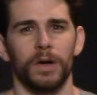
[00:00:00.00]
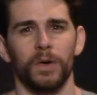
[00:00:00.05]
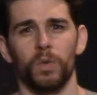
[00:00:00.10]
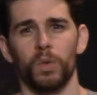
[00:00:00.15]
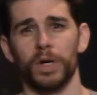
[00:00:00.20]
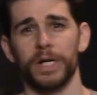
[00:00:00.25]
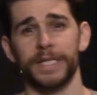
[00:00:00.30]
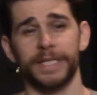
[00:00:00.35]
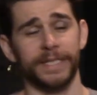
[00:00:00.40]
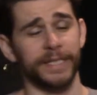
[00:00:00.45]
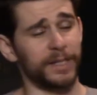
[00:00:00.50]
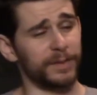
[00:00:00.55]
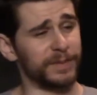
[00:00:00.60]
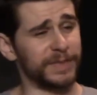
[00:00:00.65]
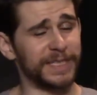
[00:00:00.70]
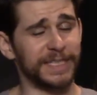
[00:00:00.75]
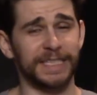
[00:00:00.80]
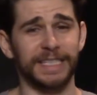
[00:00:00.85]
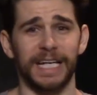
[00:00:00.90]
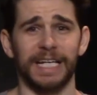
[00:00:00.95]
What is up,
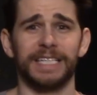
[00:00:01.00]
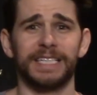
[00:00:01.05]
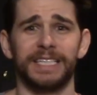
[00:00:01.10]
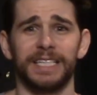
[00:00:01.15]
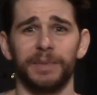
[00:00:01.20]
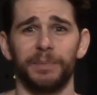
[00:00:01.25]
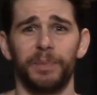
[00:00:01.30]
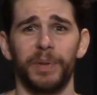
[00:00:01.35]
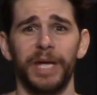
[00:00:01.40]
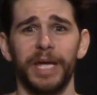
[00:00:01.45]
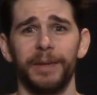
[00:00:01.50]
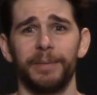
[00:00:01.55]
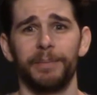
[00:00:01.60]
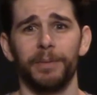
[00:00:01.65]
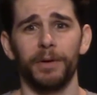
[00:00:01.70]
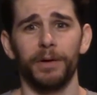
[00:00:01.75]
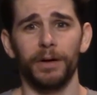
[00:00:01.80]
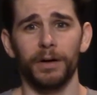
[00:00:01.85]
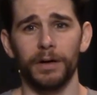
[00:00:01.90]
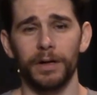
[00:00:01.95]
sexy
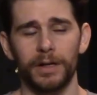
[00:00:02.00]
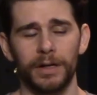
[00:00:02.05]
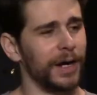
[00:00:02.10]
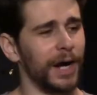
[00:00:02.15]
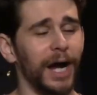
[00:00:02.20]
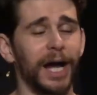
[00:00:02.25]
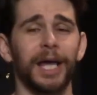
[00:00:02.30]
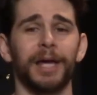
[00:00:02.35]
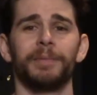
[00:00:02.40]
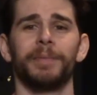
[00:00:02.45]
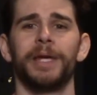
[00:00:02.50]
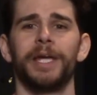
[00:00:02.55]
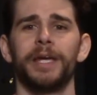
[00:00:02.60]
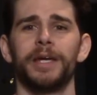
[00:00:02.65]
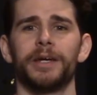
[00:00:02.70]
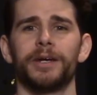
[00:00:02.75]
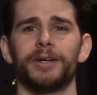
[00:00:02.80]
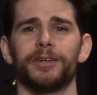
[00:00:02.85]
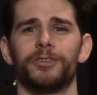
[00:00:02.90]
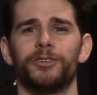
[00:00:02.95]
people? I am
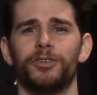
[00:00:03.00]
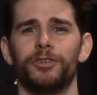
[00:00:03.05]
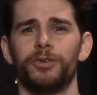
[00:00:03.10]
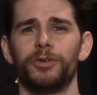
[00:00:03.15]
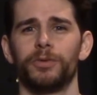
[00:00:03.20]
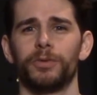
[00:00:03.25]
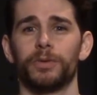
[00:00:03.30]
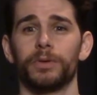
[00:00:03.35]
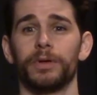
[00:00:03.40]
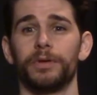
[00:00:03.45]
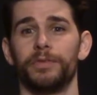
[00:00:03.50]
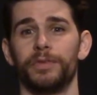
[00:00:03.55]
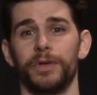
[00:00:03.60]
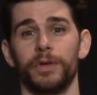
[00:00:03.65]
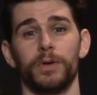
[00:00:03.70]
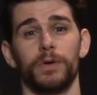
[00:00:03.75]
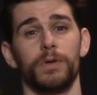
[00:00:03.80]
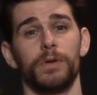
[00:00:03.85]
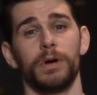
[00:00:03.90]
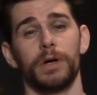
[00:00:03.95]
here to
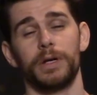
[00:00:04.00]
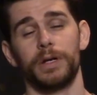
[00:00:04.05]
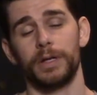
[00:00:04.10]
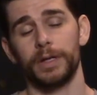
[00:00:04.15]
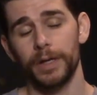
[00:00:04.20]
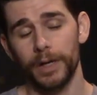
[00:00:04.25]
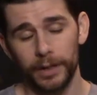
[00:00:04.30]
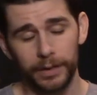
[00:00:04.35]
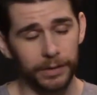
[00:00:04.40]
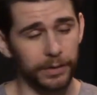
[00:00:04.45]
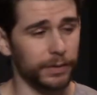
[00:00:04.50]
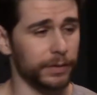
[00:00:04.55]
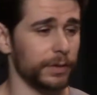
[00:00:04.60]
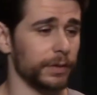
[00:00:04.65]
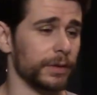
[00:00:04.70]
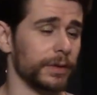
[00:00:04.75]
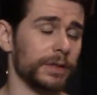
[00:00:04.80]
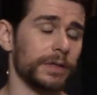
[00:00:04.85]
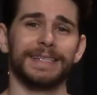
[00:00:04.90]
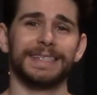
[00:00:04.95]
review
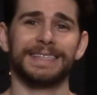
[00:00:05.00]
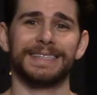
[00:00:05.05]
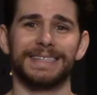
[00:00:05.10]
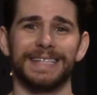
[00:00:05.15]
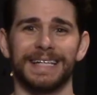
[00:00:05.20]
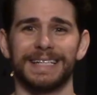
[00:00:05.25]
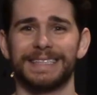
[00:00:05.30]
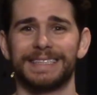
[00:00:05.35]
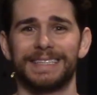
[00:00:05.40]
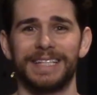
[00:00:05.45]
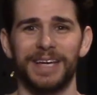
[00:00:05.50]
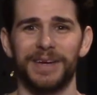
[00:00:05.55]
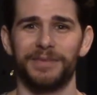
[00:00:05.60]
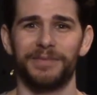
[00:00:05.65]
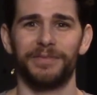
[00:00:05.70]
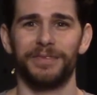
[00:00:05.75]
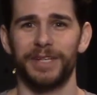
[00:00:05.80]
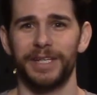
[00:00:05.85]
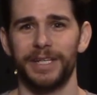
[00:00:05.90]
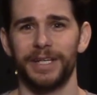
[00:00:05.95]
another sex tip
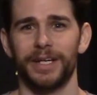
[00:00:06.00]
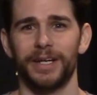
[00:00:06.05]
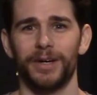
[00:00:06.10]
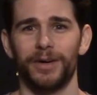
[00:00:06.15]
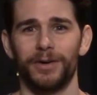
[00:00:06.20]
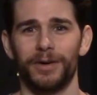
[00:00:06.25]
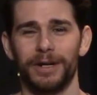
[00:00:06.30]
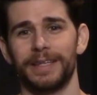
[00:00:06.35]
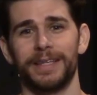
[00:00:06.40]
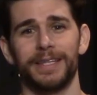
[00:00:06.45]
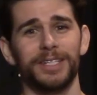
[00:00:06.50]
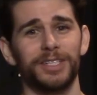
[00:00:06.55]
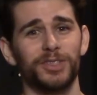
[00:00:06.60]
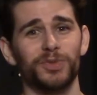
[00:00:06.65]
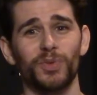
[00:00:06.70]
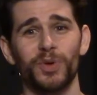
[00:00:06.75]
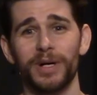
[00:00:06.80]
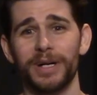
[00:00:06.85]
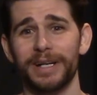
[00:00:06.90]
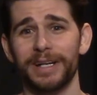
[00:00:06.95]
video. This
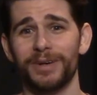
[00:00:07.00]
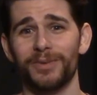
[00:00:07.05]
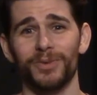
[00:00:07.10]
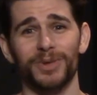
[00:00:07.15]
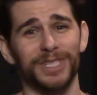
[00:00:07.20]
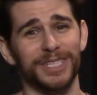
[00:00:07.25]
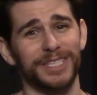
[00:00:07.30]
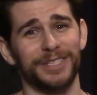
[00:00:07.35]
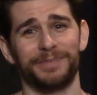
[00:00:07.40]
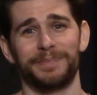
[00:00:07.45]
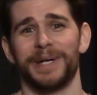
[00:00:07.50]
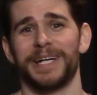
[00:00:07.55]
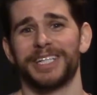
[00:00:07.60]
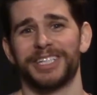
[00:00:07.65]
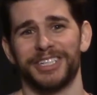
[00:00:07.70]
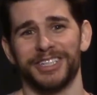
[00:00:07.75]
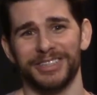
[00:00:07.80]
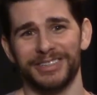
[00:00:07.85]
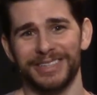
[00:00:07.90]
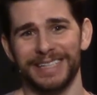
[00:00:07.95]
one was
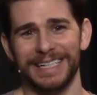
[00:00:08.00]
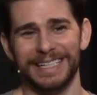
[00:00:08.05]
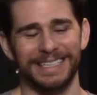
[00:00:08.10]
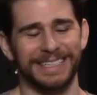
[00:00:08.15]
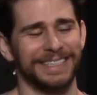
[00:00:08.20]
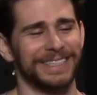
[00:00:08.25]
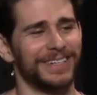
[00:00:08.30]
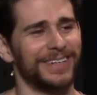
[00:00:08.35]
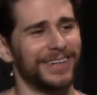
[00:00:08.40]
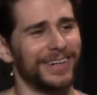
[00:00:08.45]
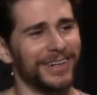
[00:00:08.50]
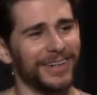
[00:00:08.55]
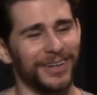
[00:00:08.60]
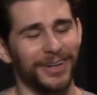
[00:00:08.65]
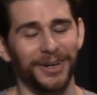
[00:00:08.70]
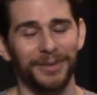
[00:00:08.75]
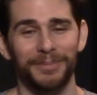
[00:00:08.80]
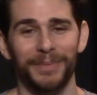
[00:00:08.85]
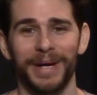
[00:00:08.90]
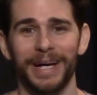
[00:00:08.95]
special. I saw it
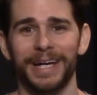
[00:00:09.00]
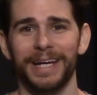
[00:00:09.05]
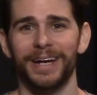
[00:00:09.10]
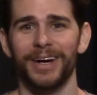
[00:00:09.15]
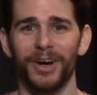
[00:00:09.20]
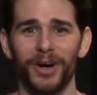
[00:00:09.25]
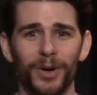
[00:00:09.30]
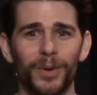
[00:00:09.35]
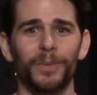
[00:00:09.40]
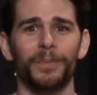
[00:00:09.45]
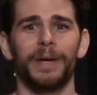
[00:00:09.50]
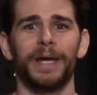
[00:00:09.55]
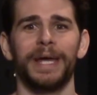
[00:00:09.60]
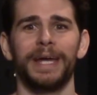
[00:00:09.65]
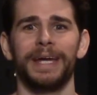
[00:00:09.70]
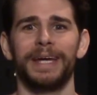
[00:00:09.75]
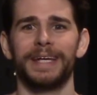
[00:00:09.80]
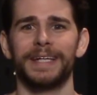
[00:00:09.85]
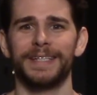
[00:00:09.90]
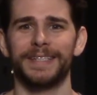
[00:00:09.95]
on my
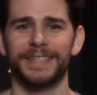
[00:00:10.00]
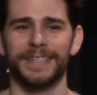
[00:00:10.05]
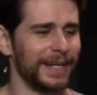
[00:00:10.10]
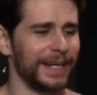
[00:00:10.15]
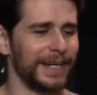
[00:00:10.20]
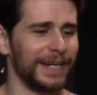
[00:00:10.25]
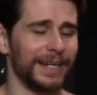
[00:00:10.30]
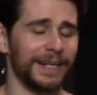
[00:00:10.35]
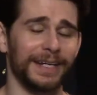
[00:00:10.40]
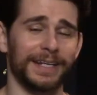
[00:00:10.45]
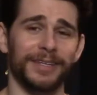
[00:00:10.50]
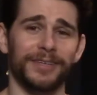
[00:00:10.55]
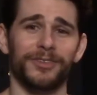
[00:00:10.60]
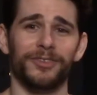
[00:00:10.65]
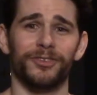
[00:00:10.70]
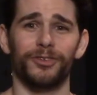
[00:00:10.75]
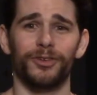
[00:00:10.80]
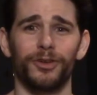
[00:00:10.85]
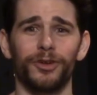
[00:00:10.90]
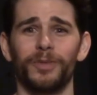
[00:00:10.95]
homepage, and it is
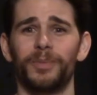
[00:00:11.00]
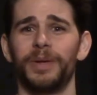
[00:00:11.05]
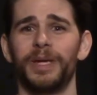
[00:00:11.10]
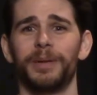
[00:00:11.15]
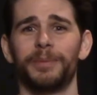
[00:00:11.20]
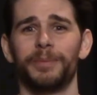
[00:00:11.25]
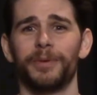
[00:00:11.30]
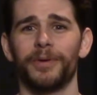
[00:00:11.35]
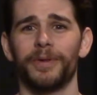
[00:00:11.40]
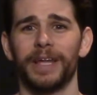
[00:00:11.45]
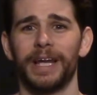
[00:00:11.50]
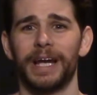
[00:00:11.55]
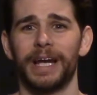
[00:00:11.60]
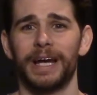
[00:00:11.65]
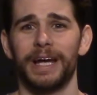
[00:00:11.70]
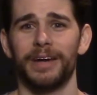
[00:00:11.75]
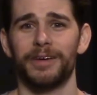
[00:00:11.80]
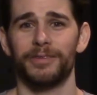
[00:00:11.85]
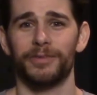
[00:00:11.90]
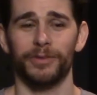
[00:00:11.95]
two people that I
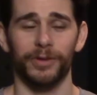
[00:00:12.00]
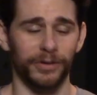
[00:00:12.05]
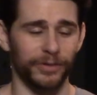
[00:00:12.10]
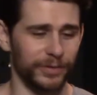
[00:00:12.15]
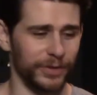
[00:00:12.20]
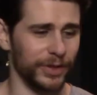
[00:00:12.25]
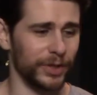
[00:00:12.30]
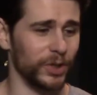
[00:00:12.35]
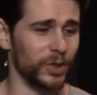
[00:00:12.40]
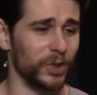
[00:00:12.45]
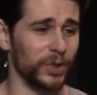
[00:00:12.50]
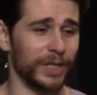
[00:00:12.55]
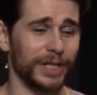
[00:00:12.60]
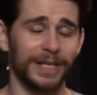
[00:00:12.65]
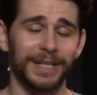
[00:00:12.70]
have reviewed